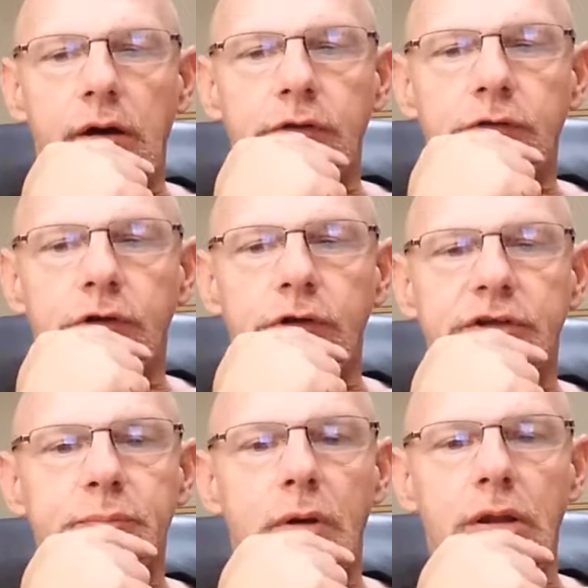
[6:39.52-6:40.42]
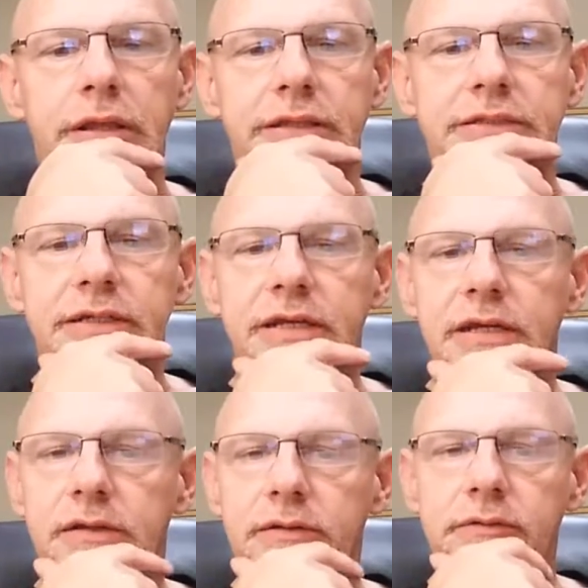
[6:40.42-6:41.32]
during a small incident,
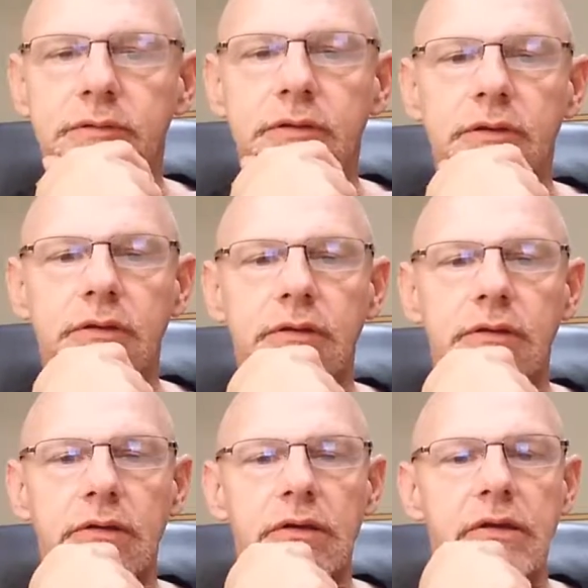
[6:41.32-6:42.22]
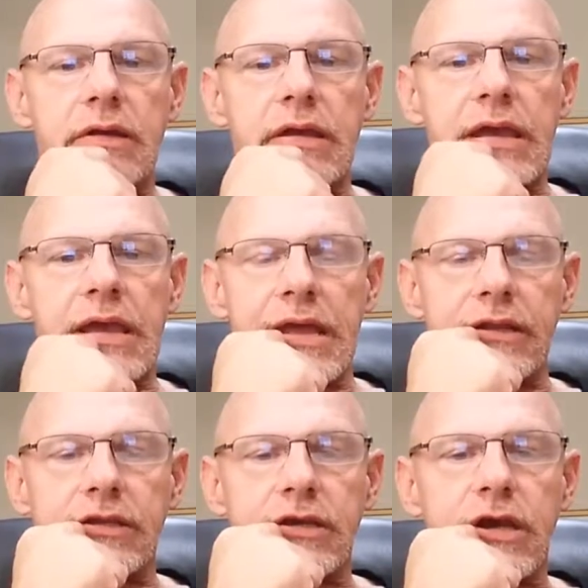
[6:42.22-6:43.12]

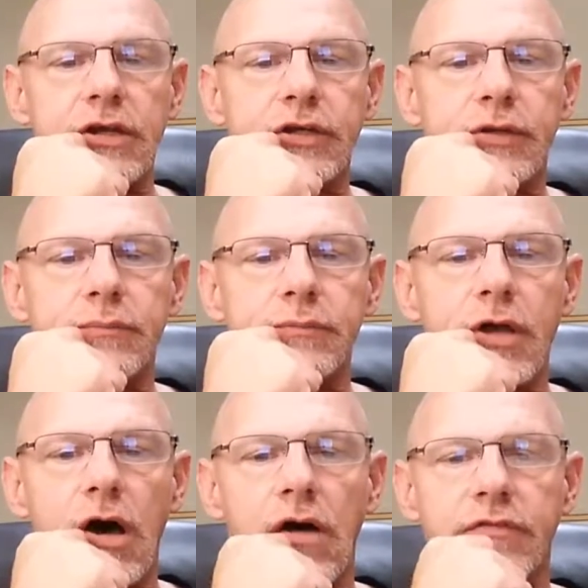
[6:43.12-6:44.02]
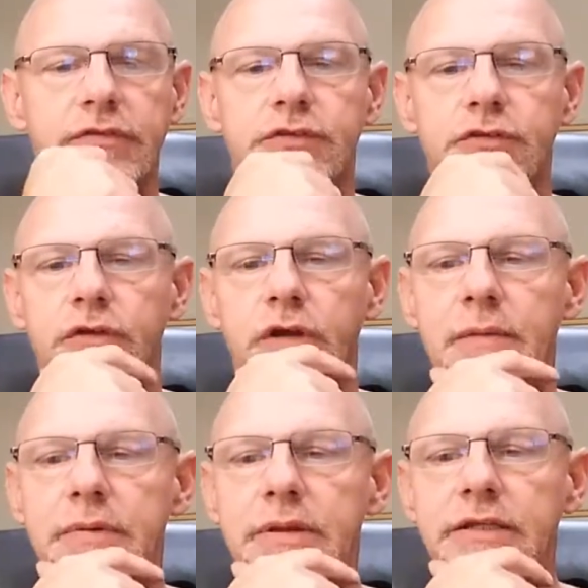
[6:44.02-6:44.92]
and Customs Officer
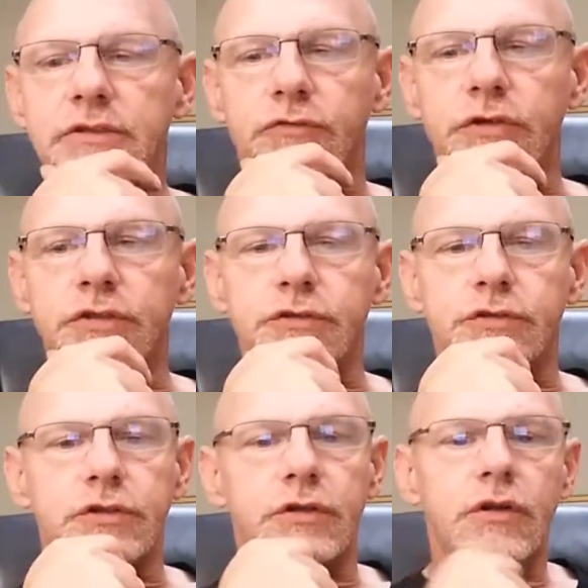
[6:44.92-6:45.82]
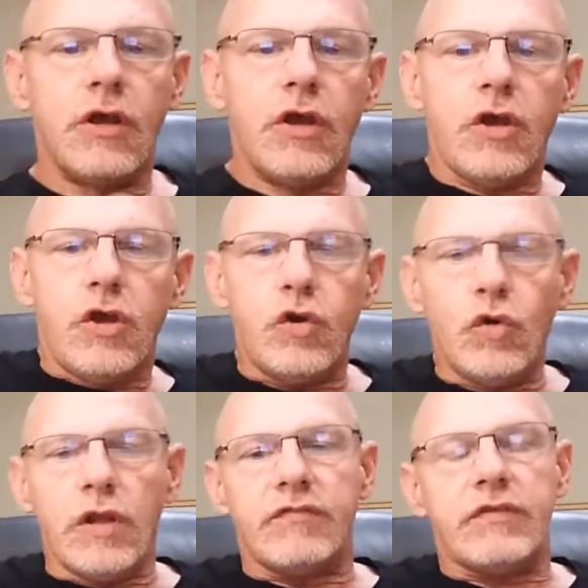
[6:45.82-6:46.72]
Ebenezer Richardson,
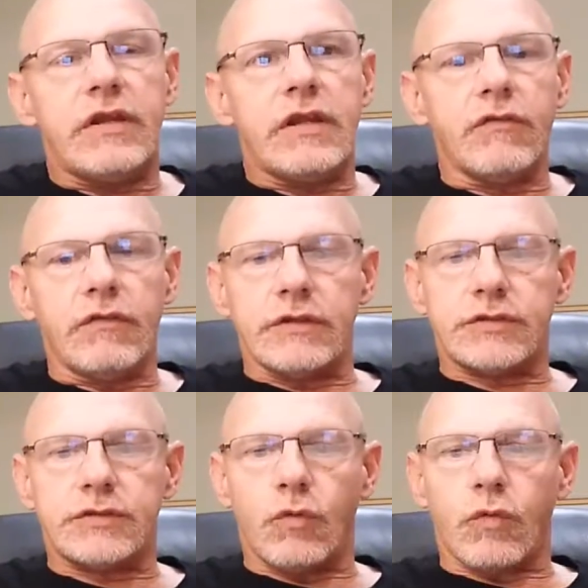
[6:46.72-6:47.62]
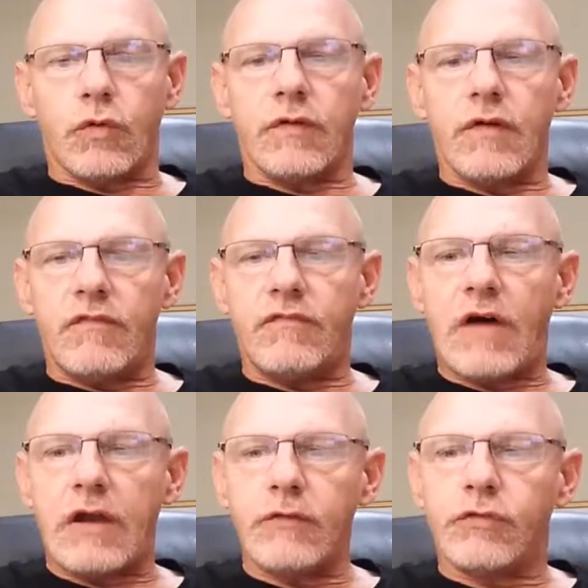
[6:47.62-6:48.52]
who lived near this store,
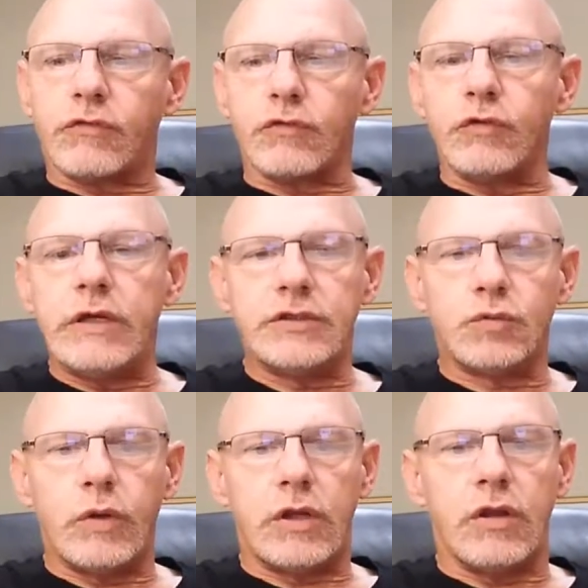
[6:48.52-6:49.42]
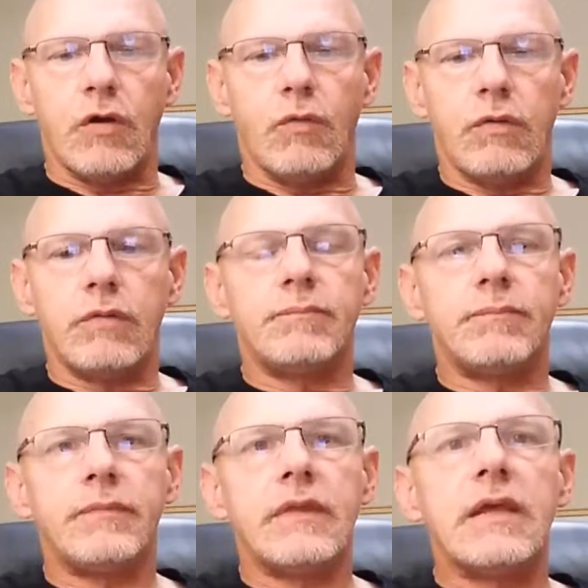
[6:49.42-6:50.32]
fired through his window,
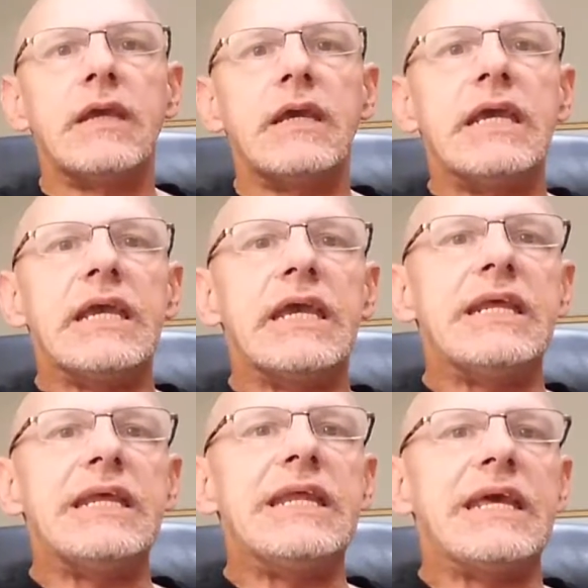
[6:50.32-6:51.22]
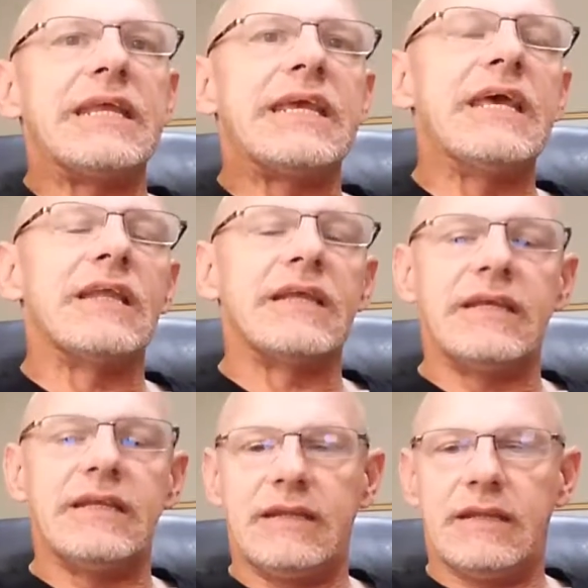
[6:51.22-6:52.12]
hitting and
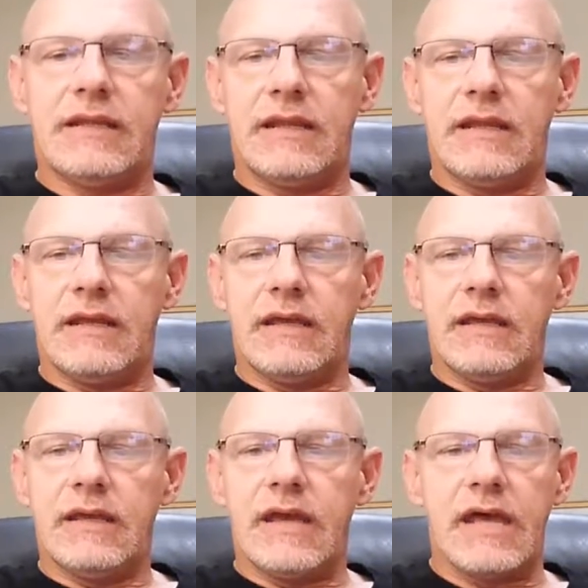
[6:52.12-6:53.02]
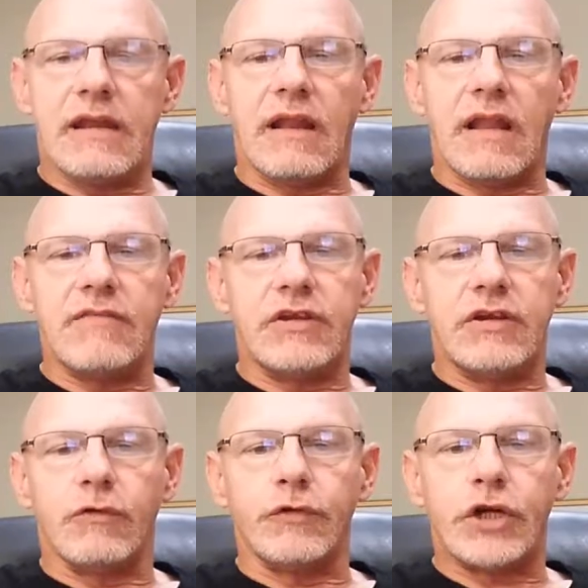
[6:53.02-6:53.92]
killing an 11-year-old